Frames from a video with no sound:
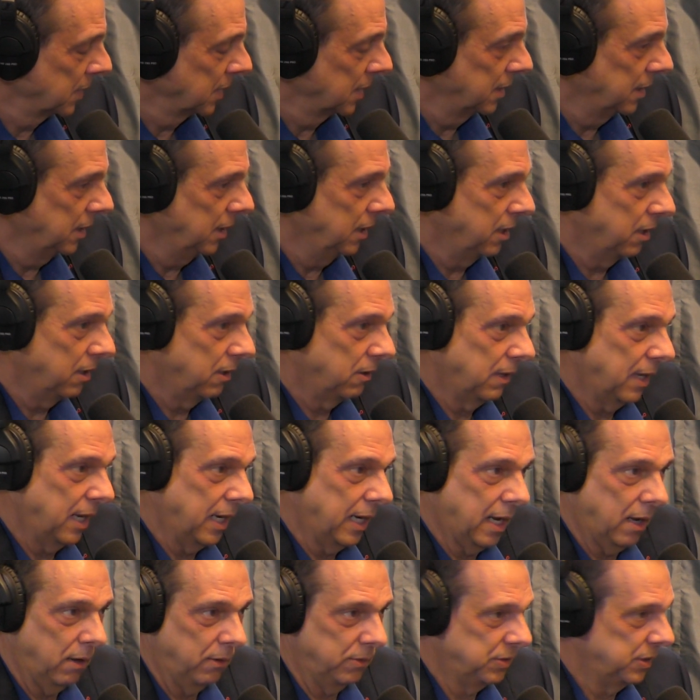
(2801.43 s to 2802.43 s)

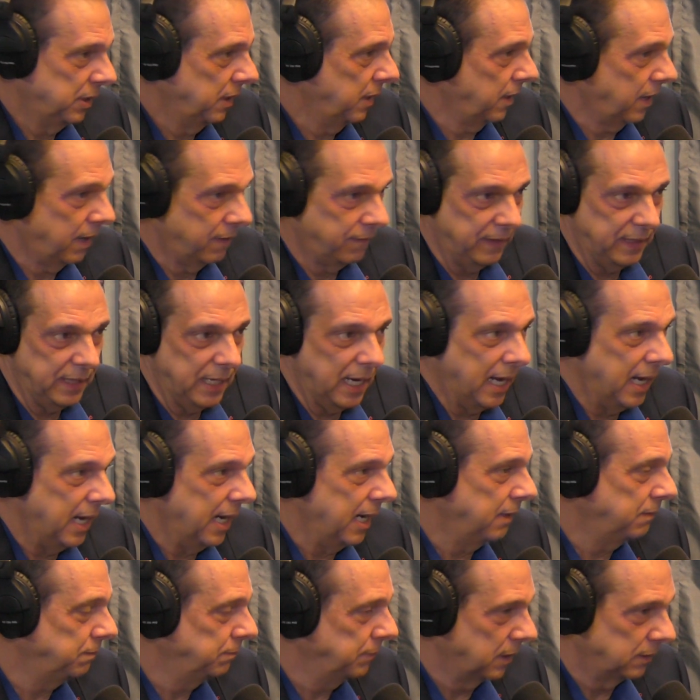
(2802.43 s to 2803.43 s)
Like I was in there every
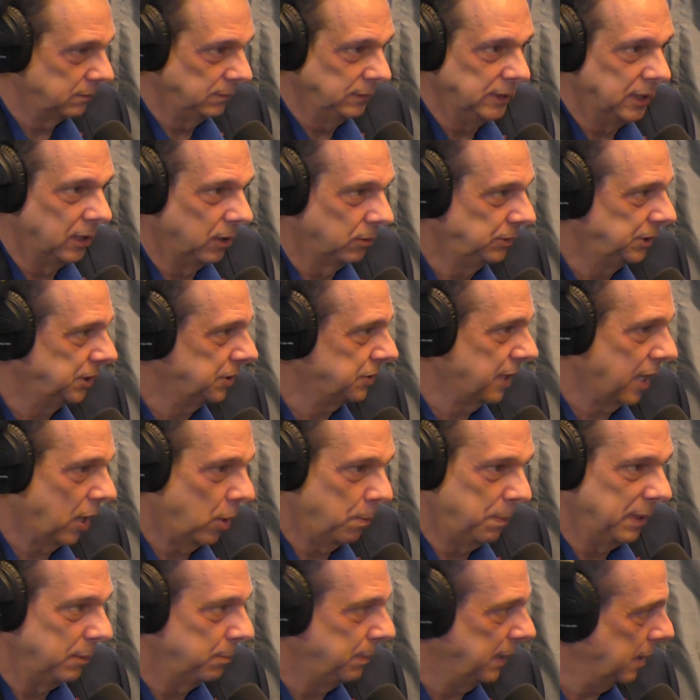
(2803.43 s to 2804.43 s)
day, just
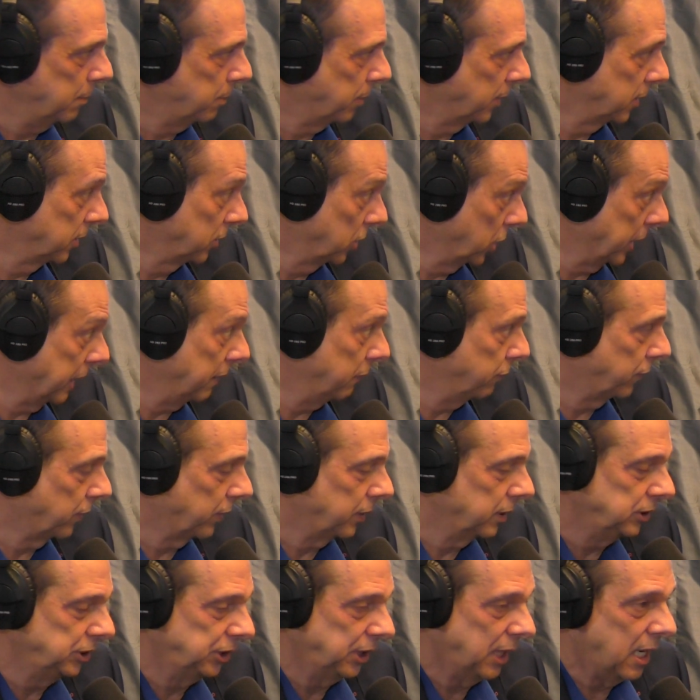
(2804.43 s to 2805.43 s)
helping people and looking
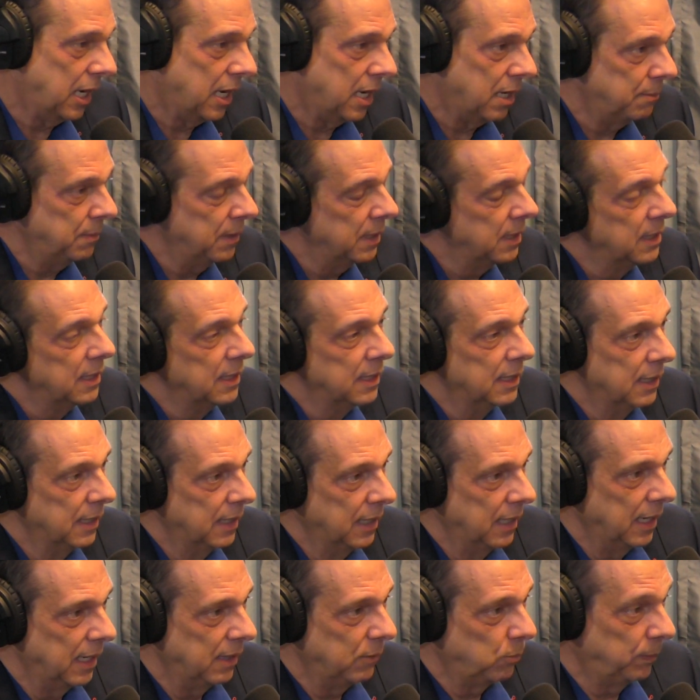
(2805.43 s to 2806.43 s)
for a job
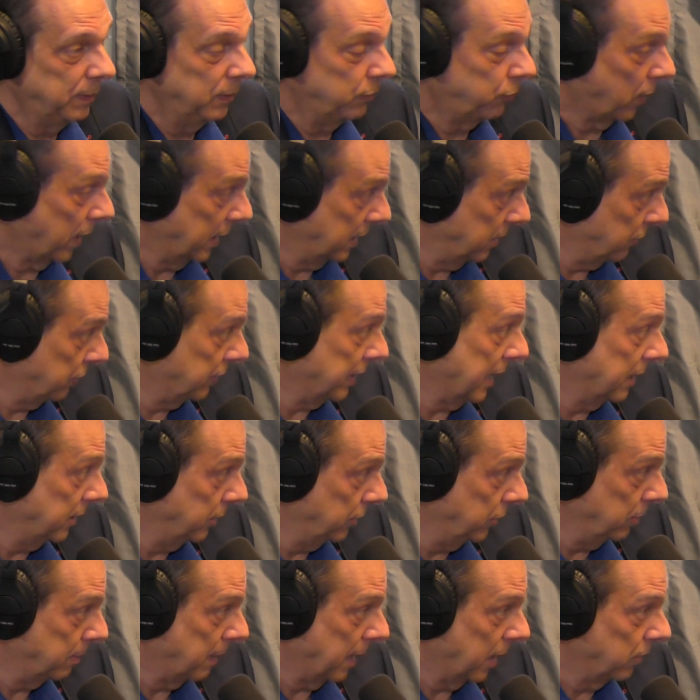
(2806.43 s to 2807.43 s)
and before I decided
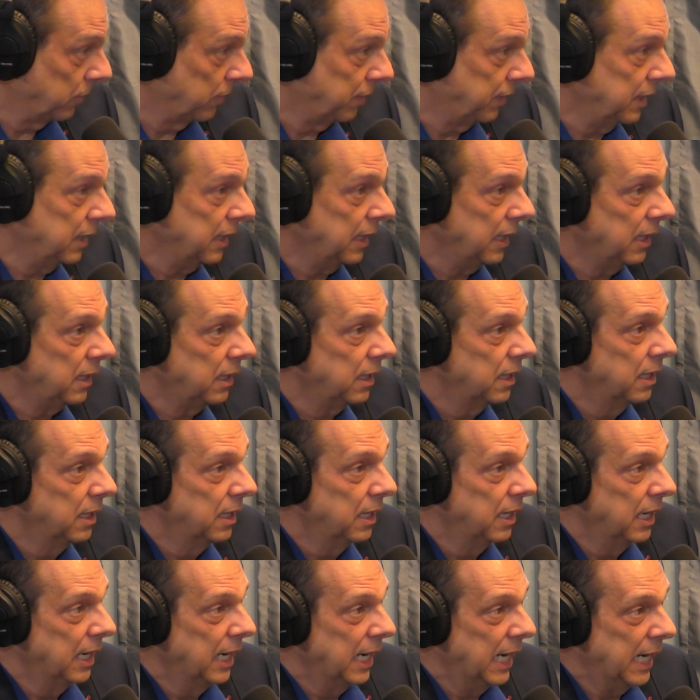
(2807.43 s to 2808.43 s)
to do my own thing.
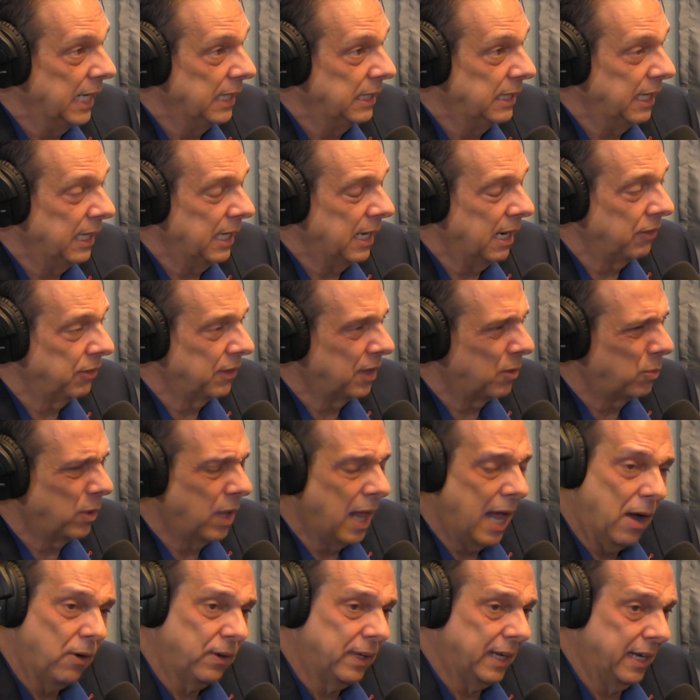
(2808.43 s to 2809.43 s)
And then I thought, well,
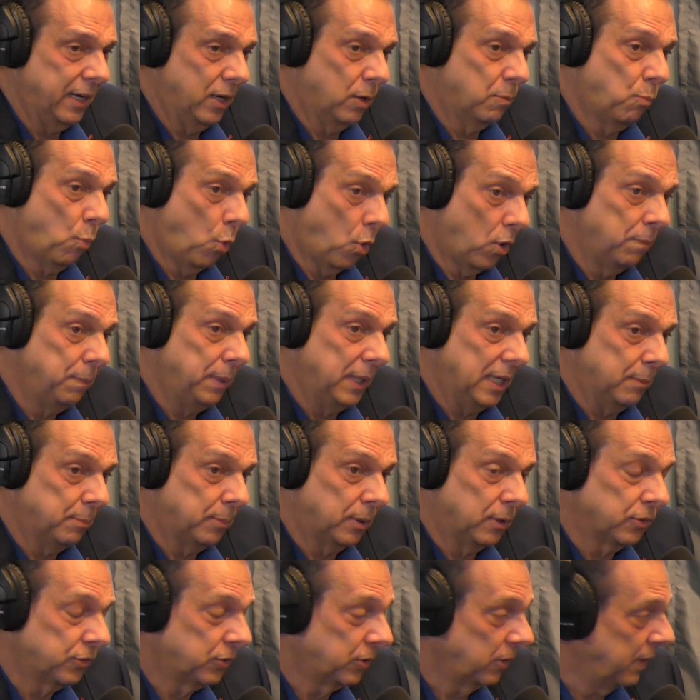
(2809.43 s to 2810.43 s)
how can I help more
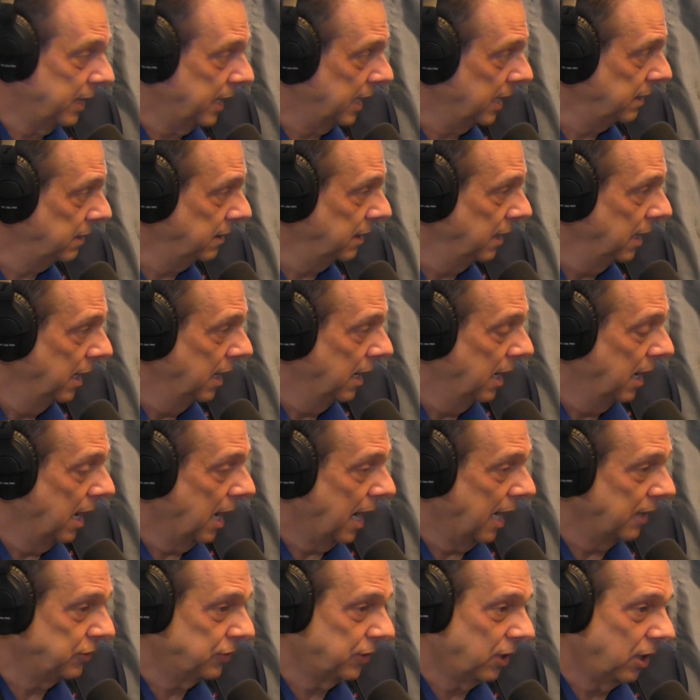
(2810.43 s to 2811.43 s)
people? So then
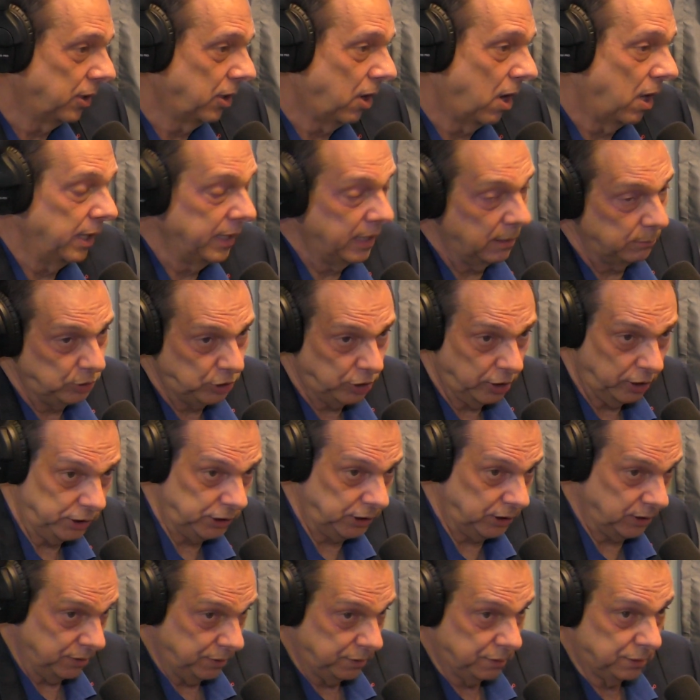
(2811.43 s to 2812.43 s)
I started calling up
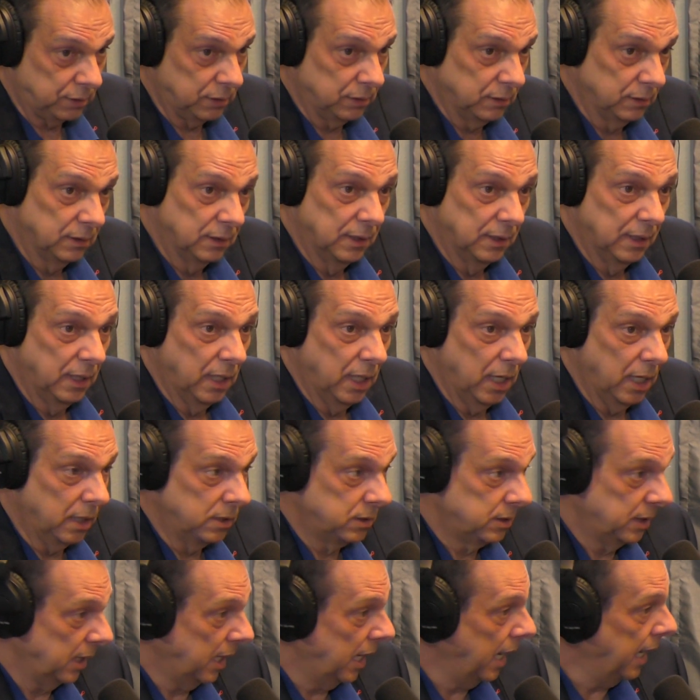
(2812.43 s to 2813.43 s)
churches. I
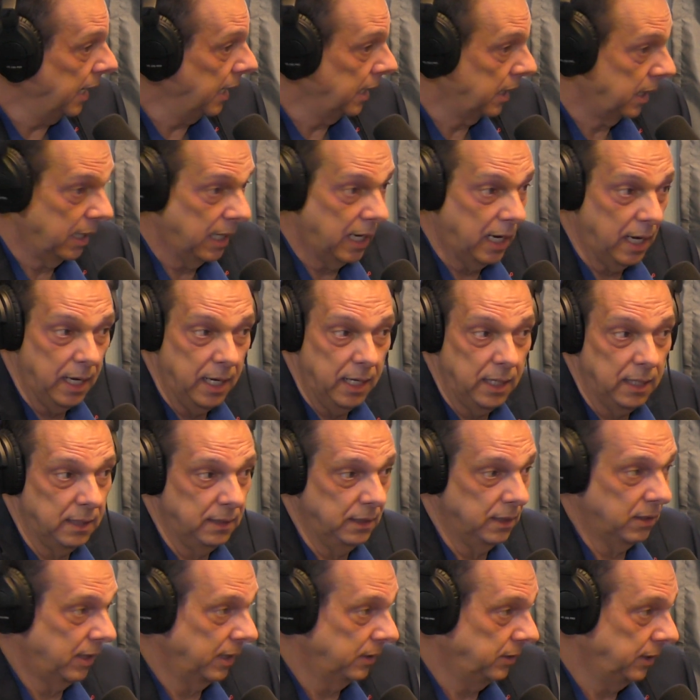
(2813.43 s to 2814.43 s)
said, hey, can
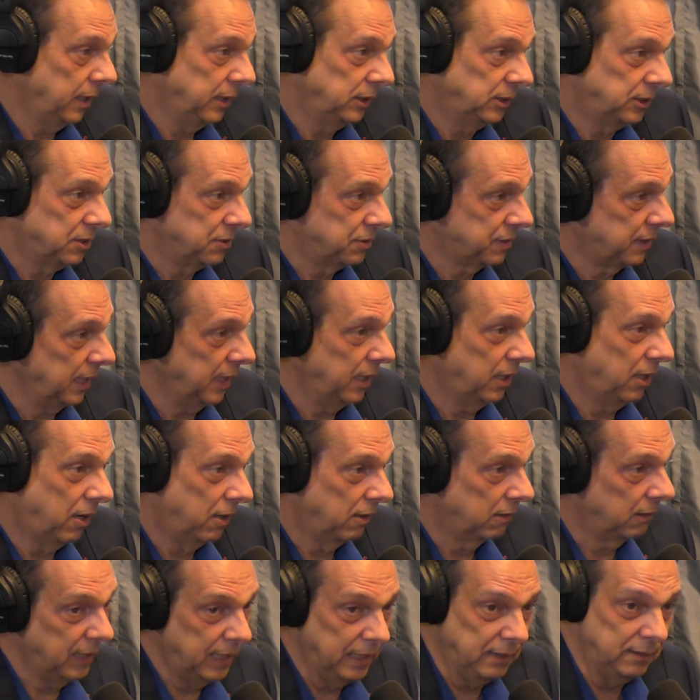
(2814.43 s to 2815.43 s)
I teach this thing
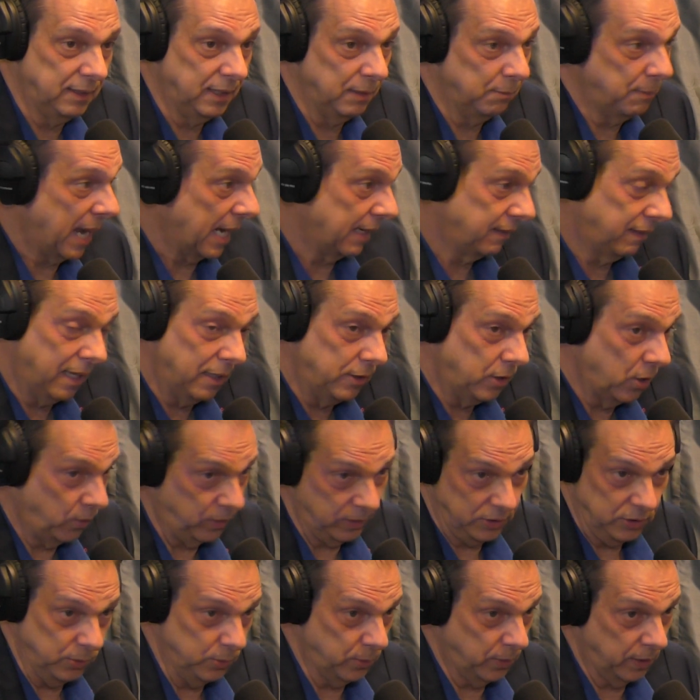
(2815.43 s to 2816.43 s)
called LinkedIn? Back then, no
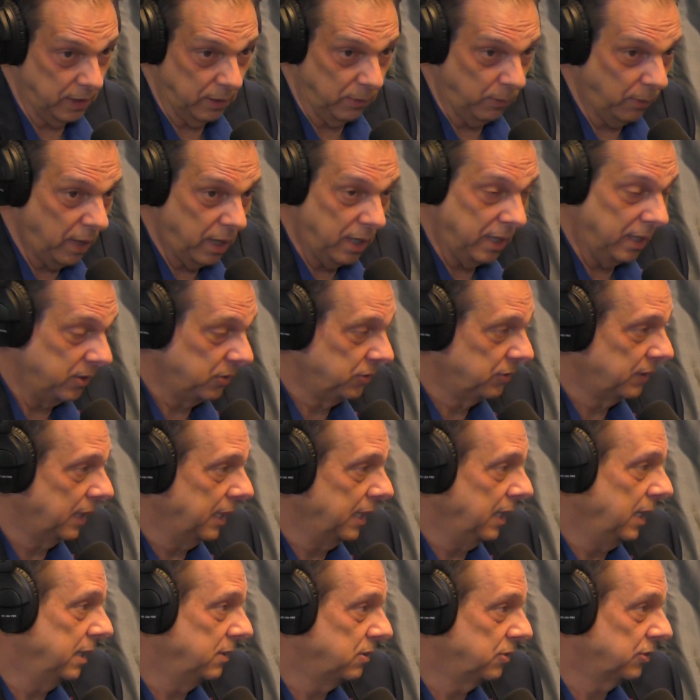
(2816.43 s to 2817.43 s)
one knew what it was,
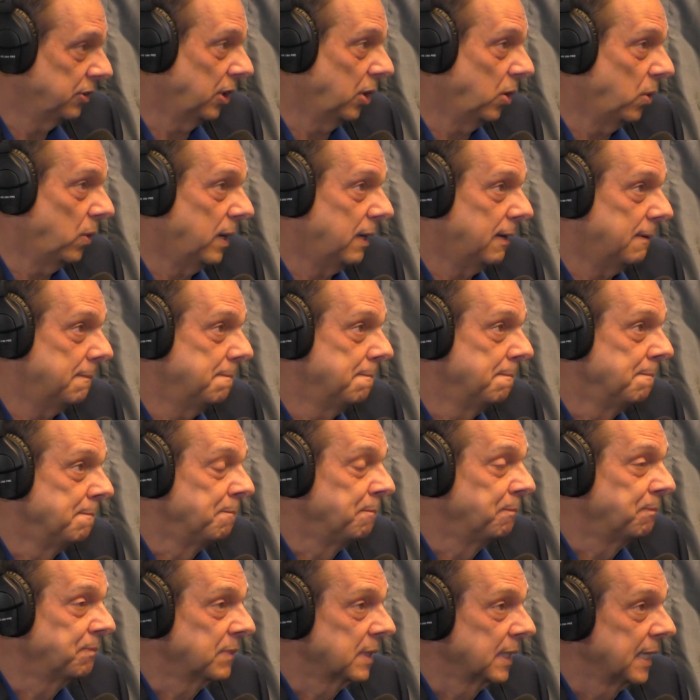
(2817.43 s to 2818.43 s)
right? And so
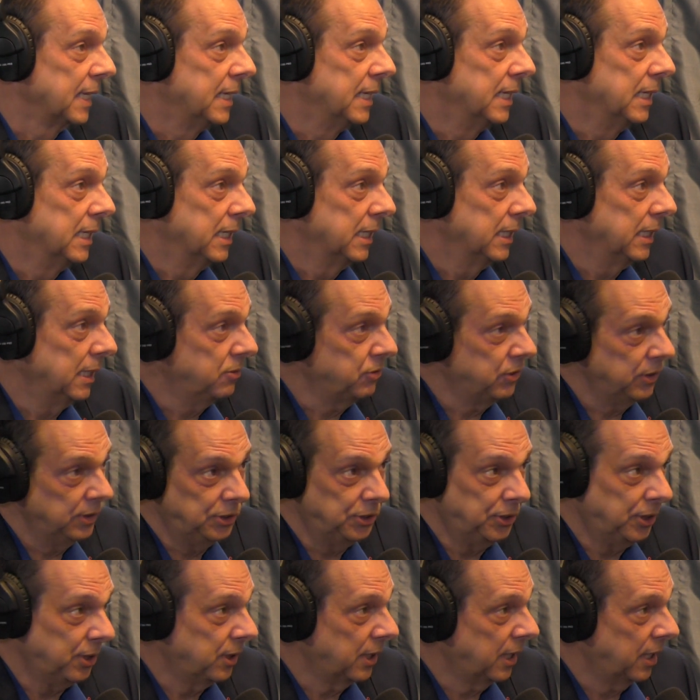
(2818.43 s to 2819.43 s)
they said,
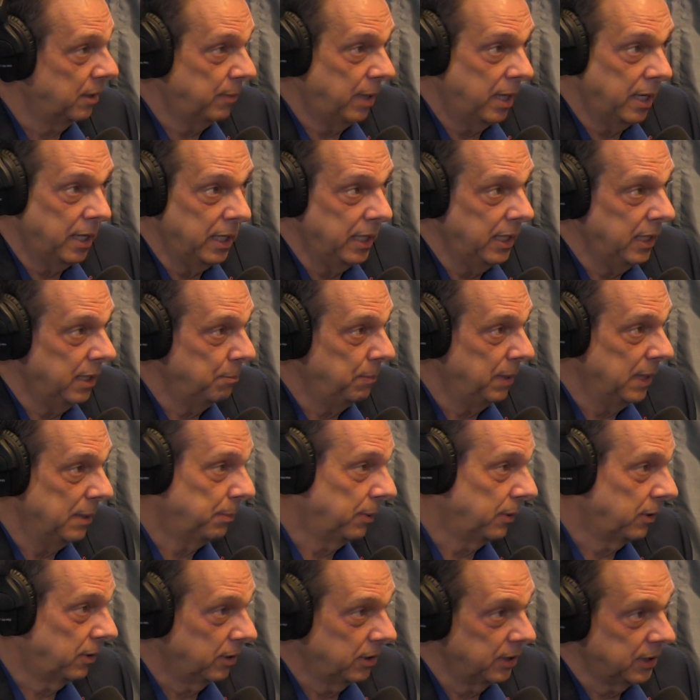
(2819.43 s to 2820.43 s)
sure, come on in.
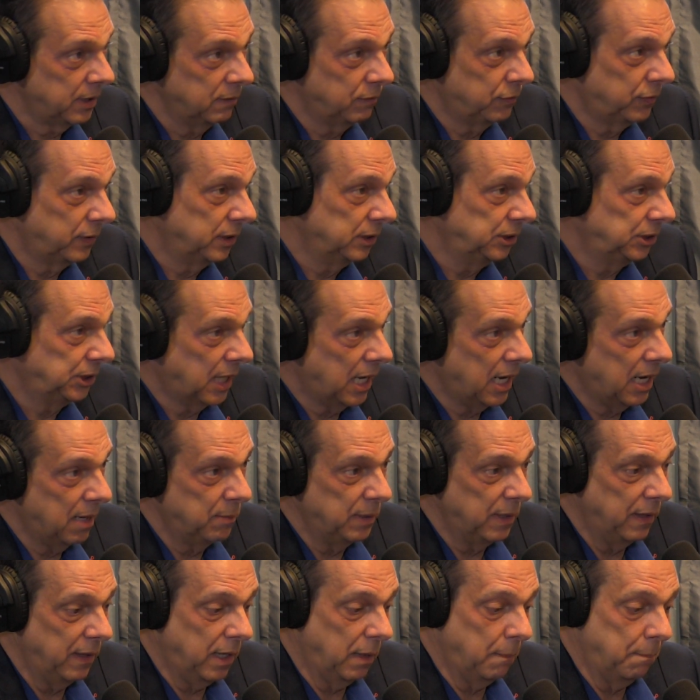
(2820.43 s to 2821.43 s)
People are looking for a job.
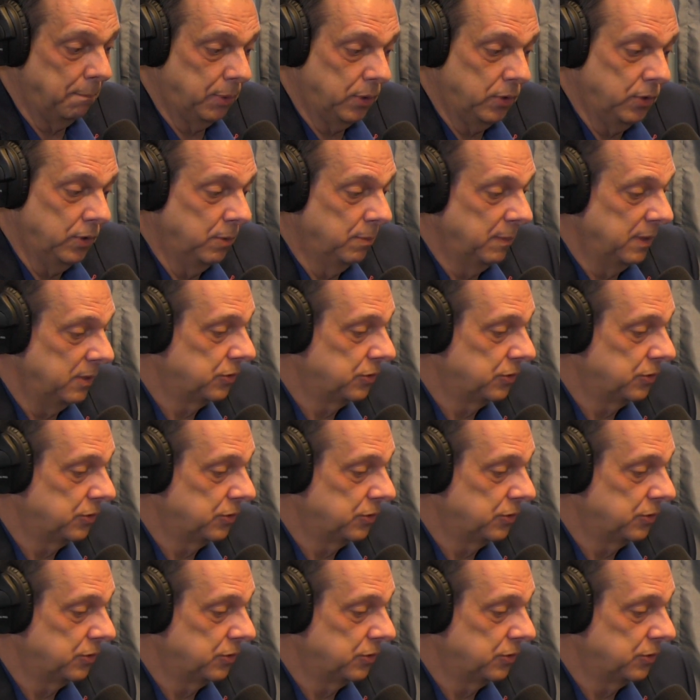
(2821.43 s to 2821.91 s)
And then boom.